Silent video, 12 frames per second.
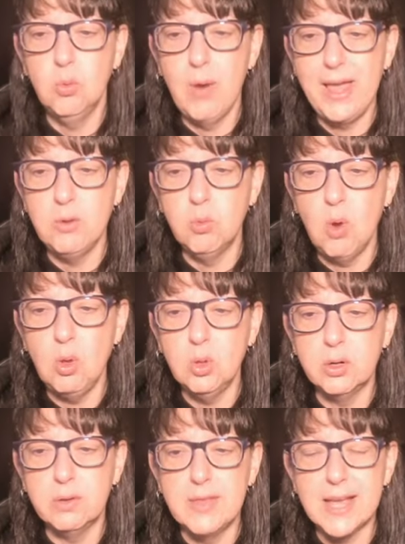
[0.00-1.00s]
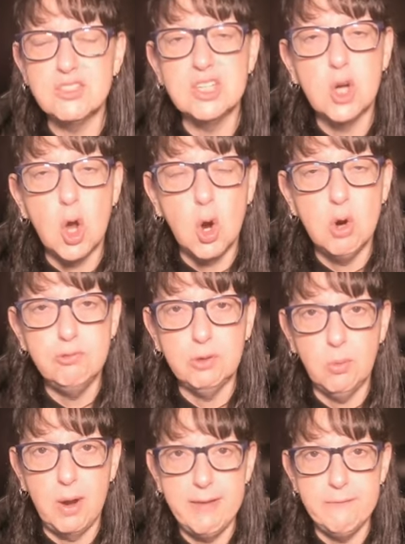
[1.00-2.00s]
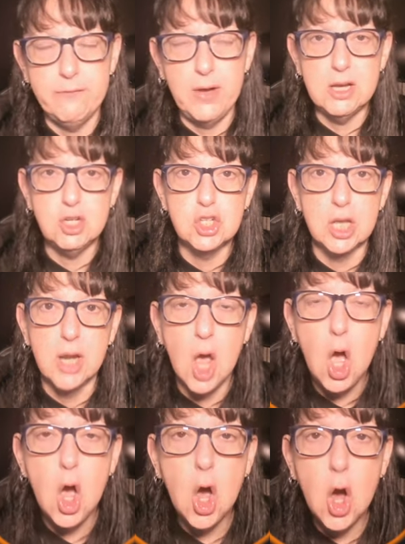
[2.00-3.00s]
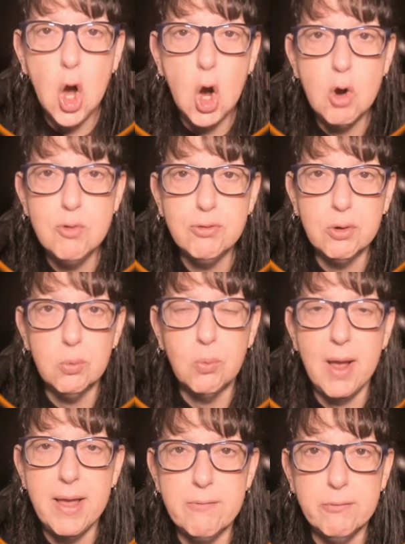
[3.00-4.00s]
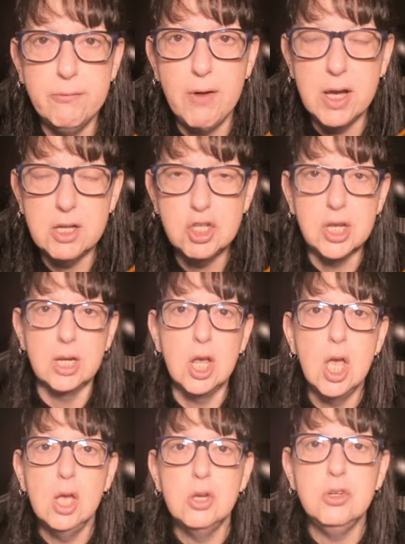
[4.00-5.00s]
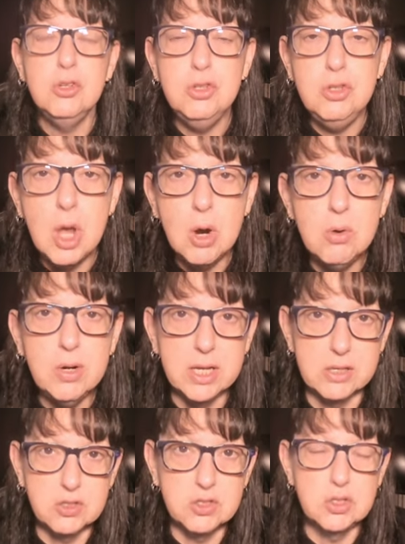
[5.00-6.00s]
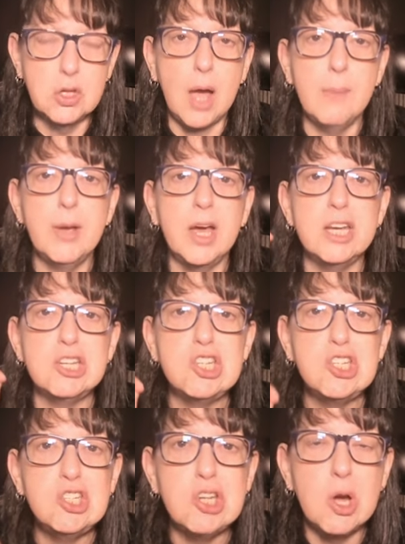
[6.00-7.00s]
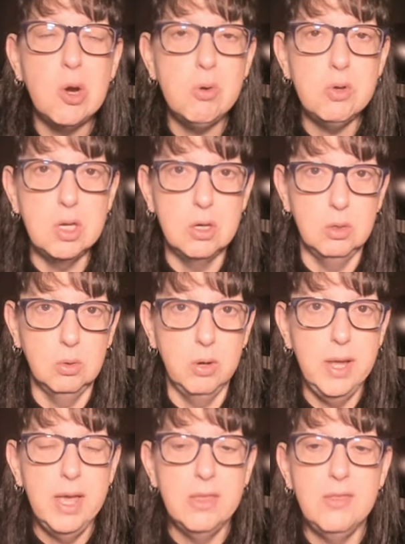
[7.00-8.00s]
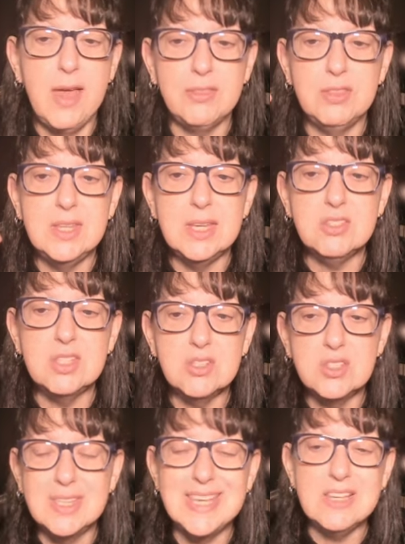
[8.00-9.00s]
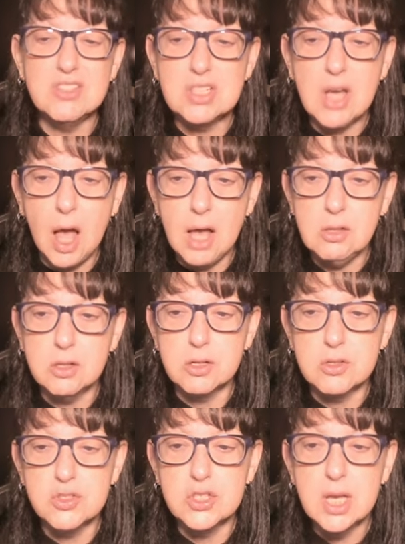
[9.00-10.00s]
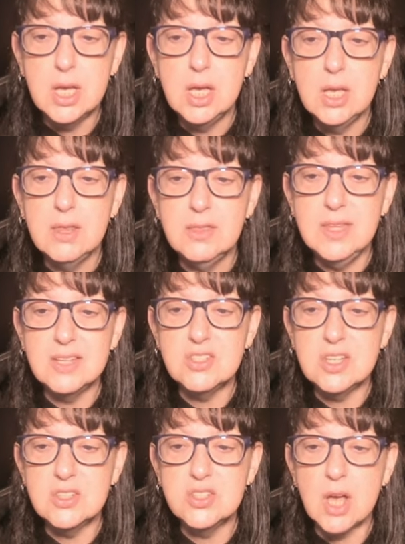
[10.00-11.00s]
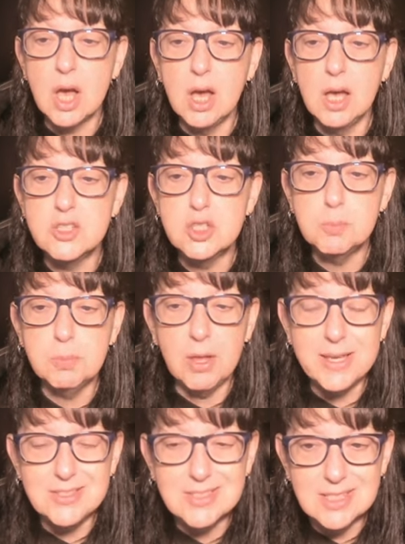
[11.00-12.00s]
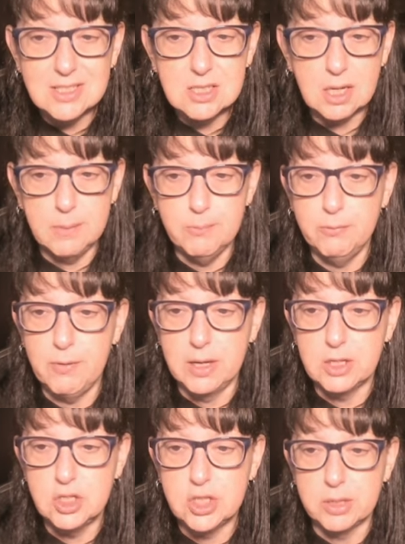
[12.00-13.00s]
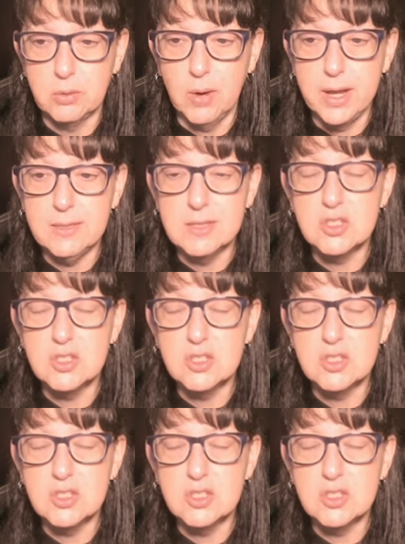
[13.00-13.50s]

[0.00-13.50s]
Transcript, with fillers: Red roller, that's an overwrite function. Overwrite function. Notice, I'm going to show you that this is these colors. This is a splice in type function, right?